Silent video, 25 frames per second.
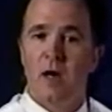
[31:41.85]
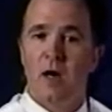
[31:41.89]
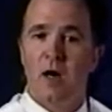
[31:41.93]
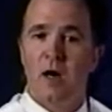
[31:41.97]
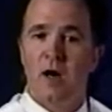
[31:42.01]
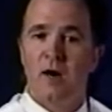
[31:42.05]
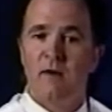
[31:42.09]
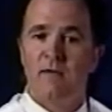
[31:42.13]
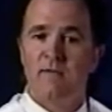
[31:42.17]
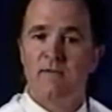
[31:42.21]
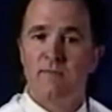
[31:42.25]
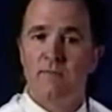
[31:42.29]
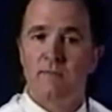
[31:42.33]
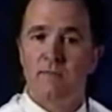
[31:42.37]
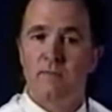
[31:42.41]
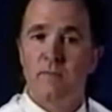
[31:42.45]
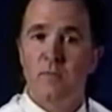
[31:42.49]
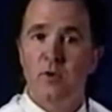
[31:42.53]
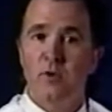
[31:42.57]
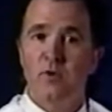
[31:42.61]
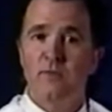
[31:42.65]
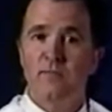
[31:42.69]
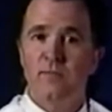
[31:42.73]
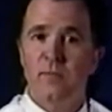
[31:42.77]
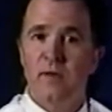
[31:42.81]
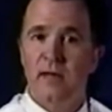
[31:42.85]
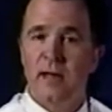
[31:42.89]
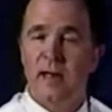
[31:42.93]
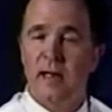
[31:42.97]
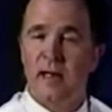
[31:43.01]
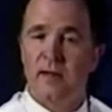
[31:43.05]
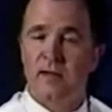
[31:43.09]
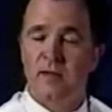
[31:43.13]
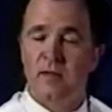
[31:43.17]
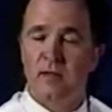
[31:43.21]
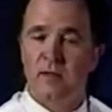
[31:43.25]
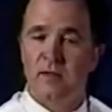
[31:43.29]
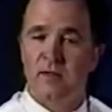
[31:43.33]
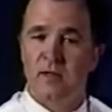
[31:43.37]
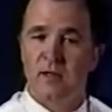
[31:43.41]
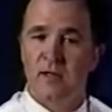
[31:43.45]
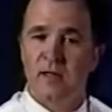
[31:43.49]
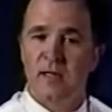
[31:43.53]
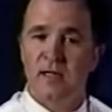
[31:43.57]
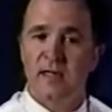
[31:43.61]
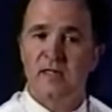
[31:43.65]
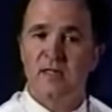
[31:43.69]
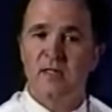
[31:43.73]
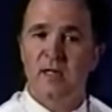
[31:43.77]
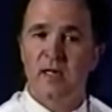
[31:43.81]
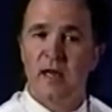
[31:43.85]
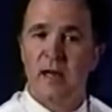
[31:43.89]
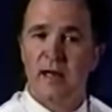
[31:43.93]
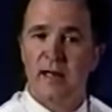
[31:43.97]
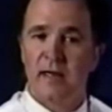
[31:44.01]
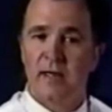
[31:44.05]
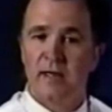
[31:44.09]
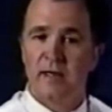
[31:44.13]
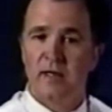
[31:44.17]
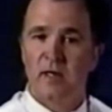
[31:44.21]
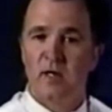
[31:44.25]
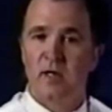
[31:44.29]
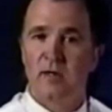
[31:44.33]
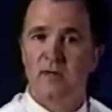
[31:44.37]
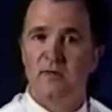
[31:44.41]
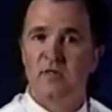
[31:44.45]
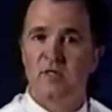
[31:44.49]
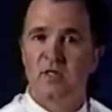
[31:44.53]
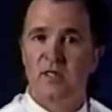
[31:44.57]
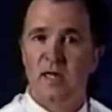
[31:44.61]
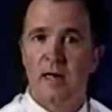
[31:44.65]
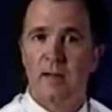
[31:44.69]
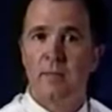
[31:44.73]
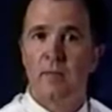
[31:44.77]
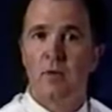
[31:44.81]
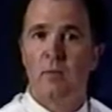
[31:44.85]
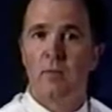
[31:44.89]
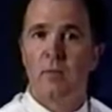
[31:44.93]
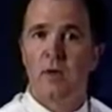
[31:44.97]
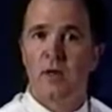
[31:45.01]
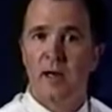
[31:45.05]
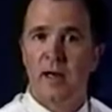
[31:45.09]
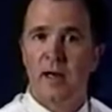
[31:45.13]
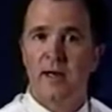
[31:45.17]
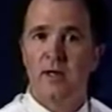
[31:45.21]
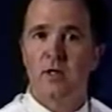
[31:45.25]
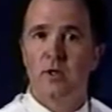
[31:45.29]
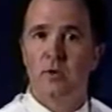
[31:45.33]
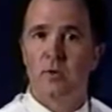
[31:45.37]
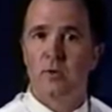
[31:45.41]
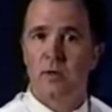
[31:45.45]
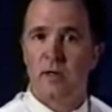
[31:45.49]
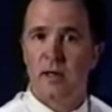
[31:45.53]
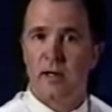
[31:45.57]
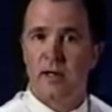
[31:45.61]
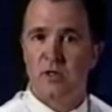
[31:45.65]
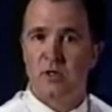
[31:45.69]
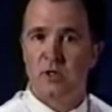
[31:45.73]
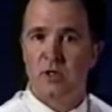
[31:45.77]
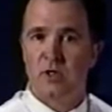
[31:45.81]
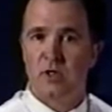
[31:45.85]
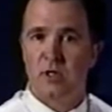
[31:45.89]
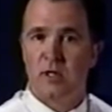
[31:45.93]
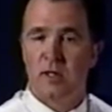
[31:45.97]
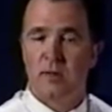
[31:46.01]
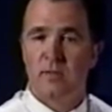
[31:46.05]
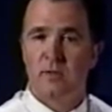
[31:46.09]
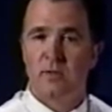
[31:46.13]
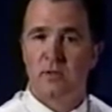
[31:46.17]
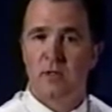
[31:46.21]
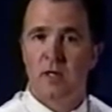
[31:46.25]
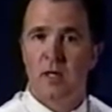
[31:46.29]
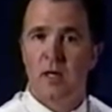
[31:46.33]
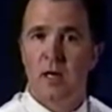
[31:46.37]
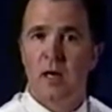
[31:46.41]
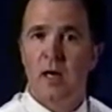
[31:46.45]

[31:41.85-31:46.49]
of movement and the least likelihood of stable molecular relationships,